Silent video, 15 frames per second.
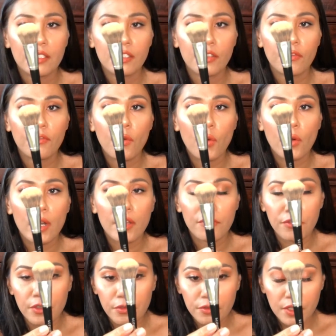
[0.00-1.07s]
This is the Sephora
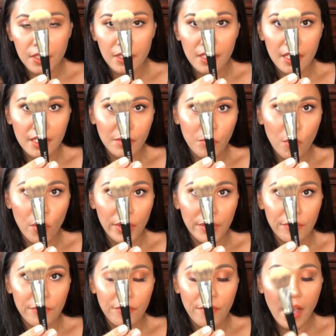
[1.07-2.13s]

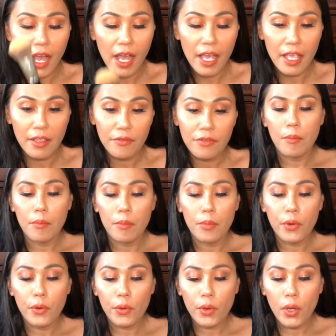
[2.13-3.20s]
56.5
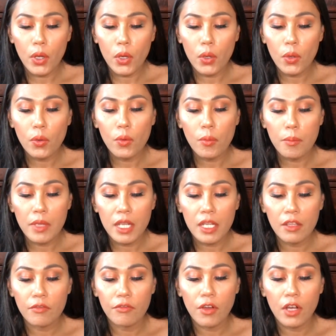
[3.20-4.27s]
Pro
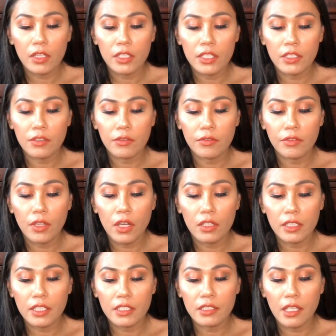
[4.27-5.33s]
Mini
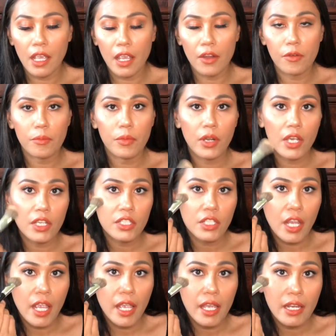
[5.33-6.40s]
Flawless Airbrush
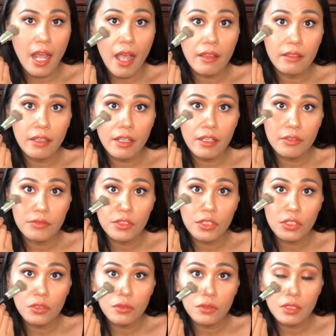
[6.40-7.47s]
and I love to
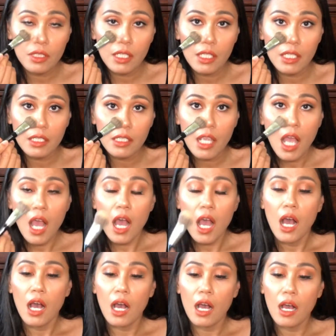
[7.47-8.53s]
use this
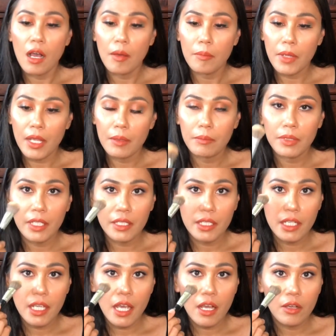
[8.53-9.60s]
um, in
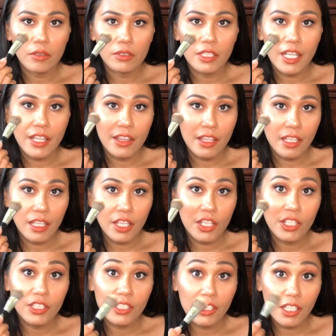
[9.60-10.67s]
blending out the
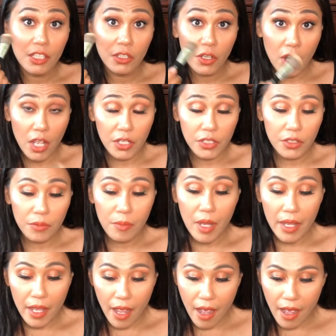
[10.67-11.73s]
concealer under
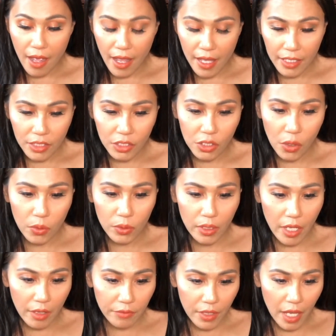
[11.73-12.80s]
my eyes. So
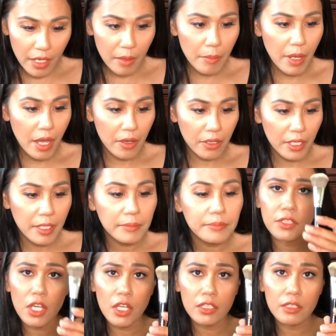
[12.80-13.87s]
love that about it.
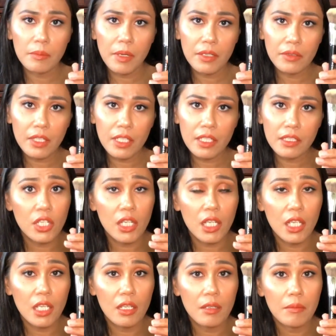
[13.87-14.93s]
Talked about this
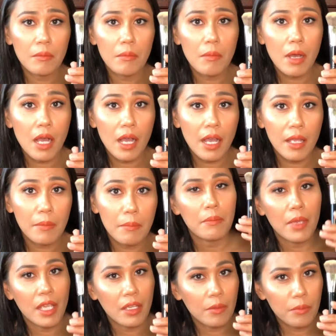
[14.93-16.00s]
in my
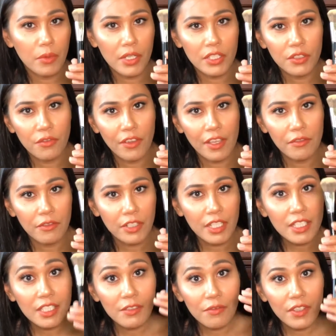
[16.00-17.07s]
makeup brush
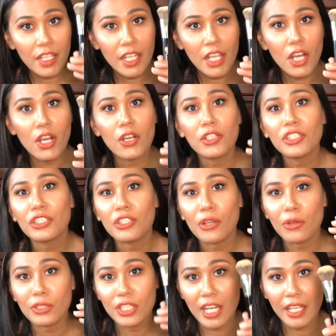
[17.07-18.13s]
favorites video.
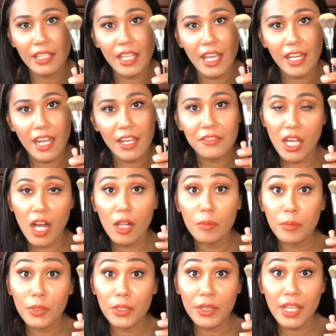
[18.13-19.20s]
So check that out. I'll
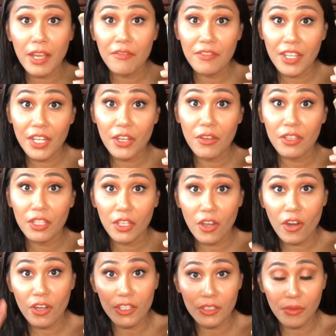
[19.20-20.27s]
put that video on the
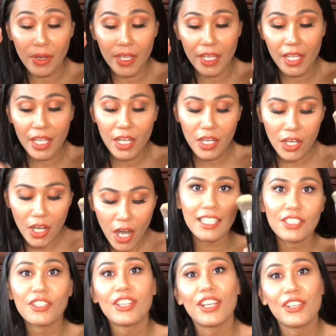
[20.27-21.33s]
cards right here
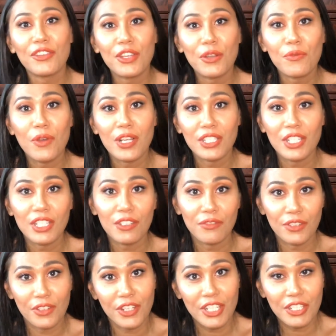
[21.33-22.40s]
so that you can watch it
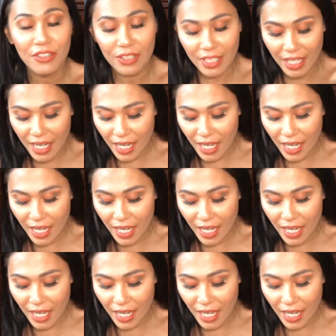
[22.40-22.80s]
if you're interested.